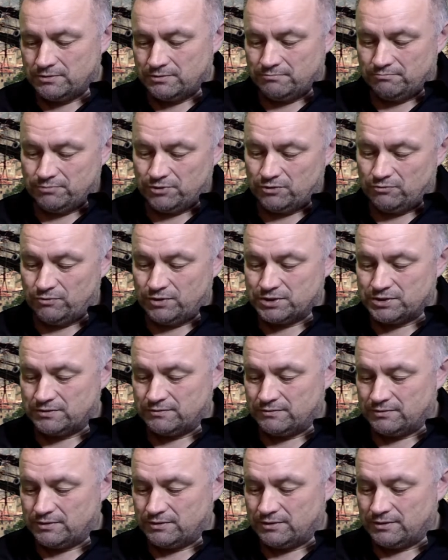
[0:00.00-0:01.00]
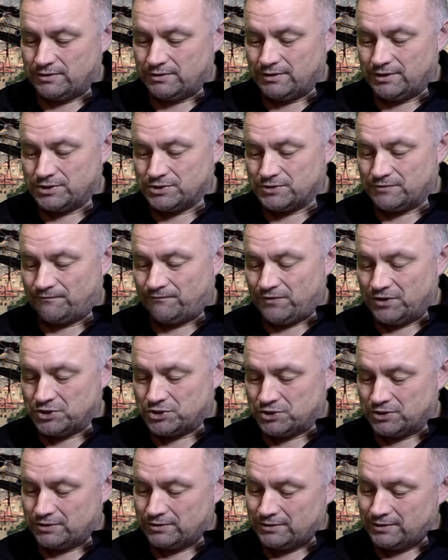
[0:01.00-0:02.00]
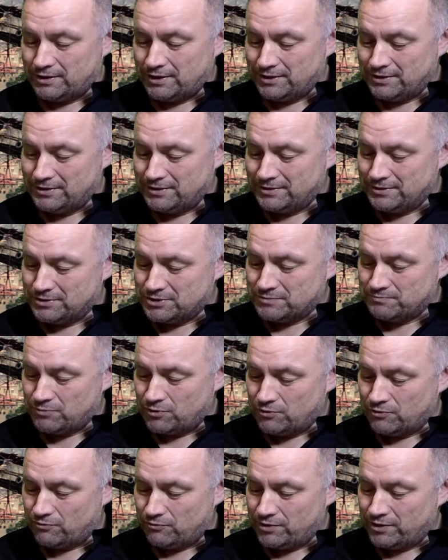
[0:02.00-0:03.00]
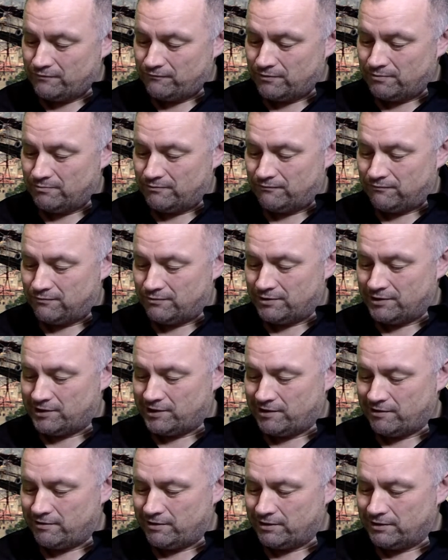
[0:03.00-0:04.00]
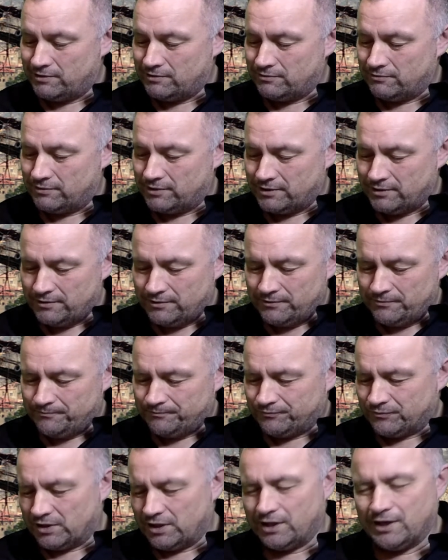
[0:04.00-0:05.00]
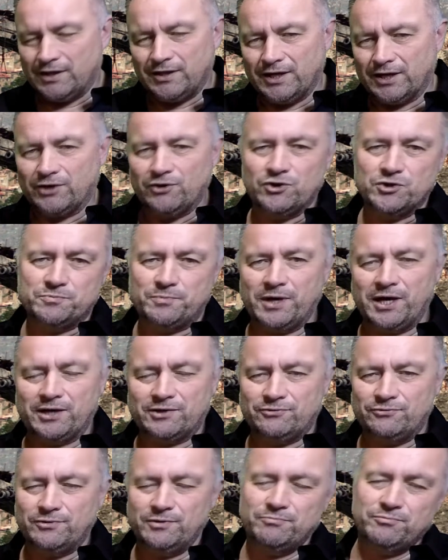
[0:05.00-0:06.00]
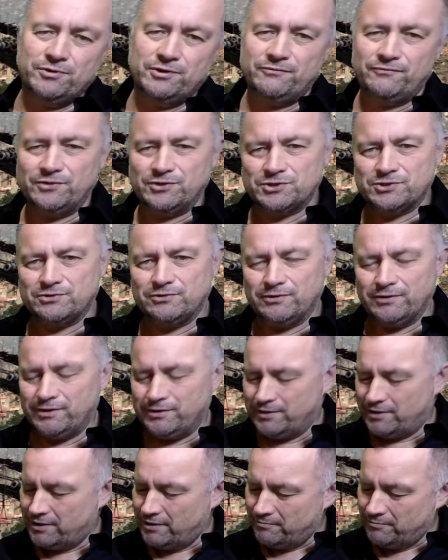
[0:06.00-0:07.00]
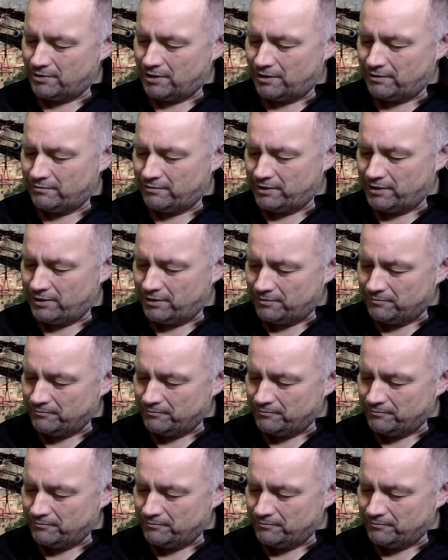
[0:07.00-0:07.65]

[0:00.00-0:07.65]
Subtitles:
but it wasn't as efficient, and I didn't smoke reefer before tearing into it. Yeah, that goes back to a previous story that I'm not reading.